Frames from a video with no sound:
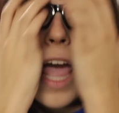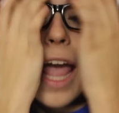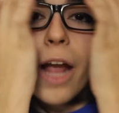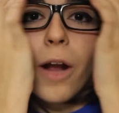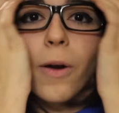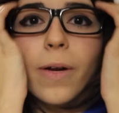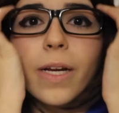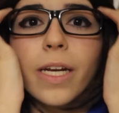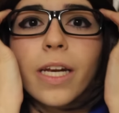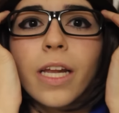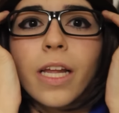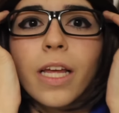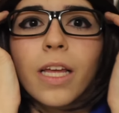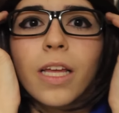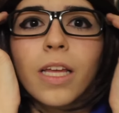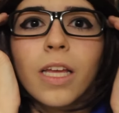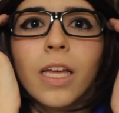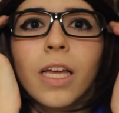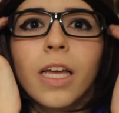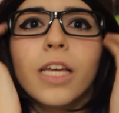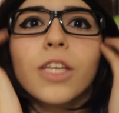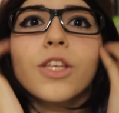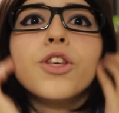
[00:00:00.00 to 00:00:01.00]
Eren,
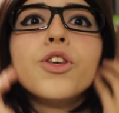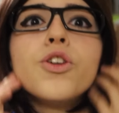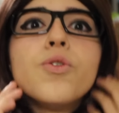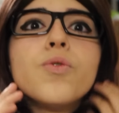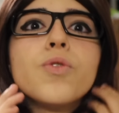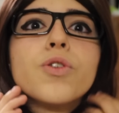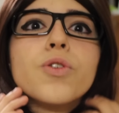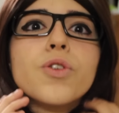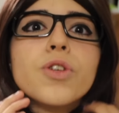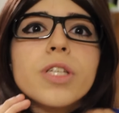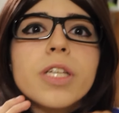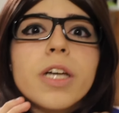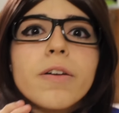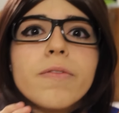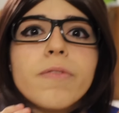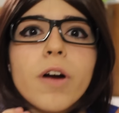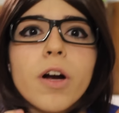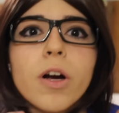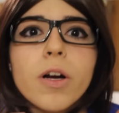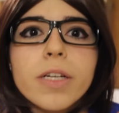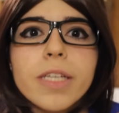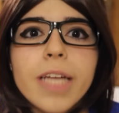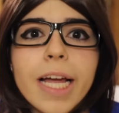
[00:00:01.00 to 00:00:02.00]
you yourself
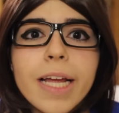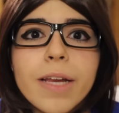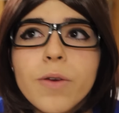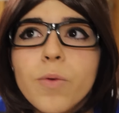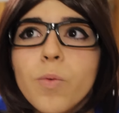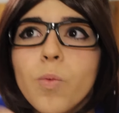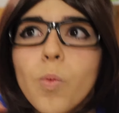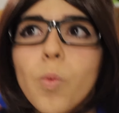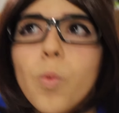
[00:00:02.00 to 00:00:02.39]
are a Titan.